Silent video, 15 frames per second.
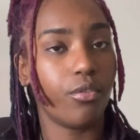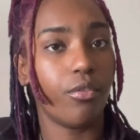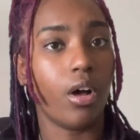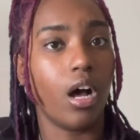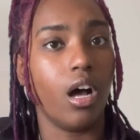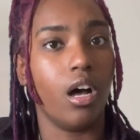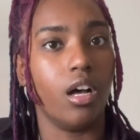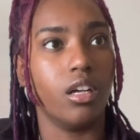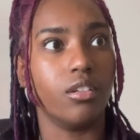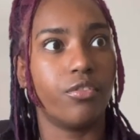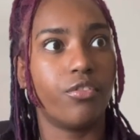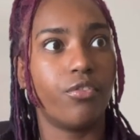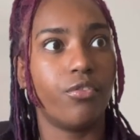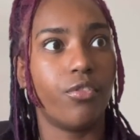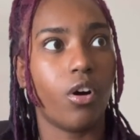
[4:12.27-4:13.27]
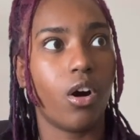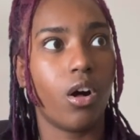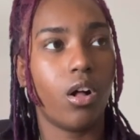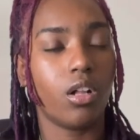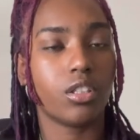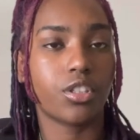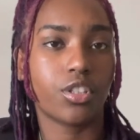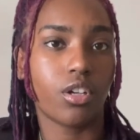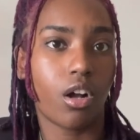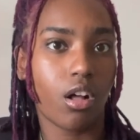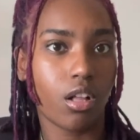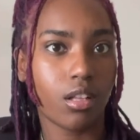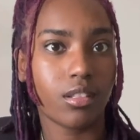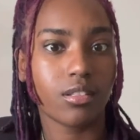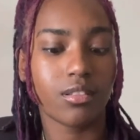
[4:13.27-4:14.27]
uh, fall
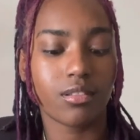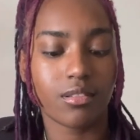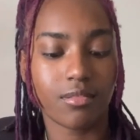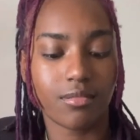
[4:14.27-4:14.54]
shawls.